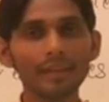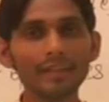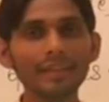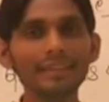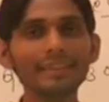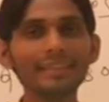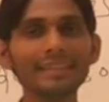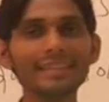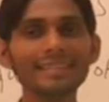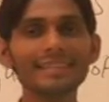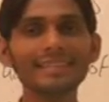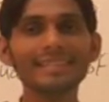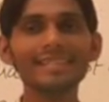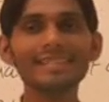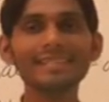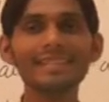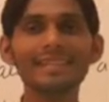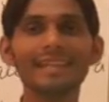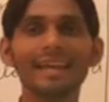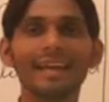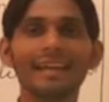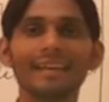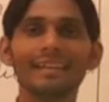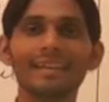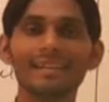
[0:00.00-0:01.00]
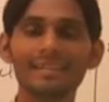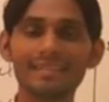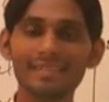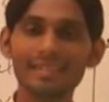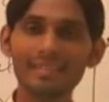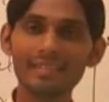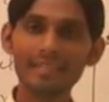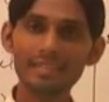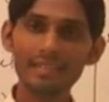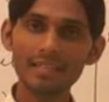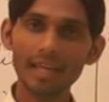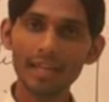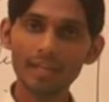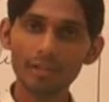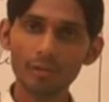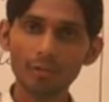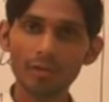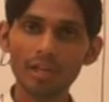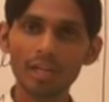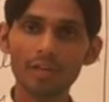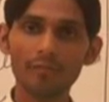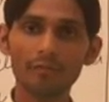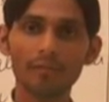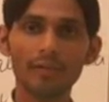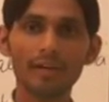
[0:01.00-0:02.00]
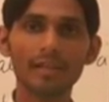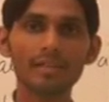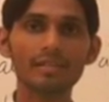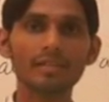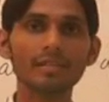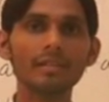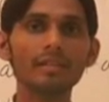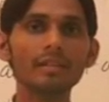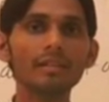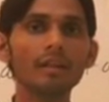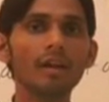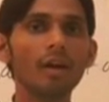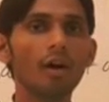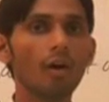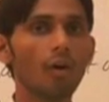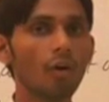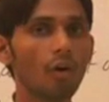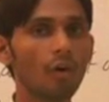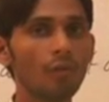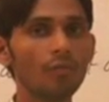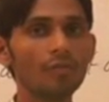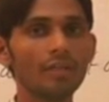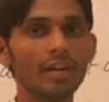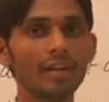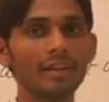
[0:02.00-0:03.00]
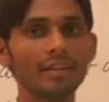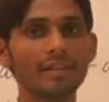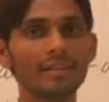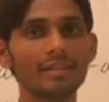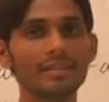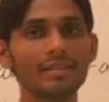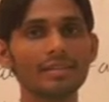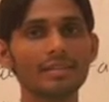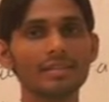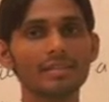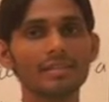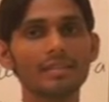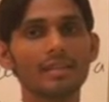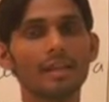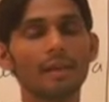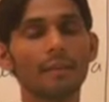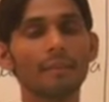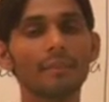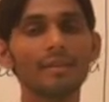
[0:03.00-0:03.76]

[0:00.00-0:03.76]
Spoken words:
In the sense, nursing is the unique function of the nurses,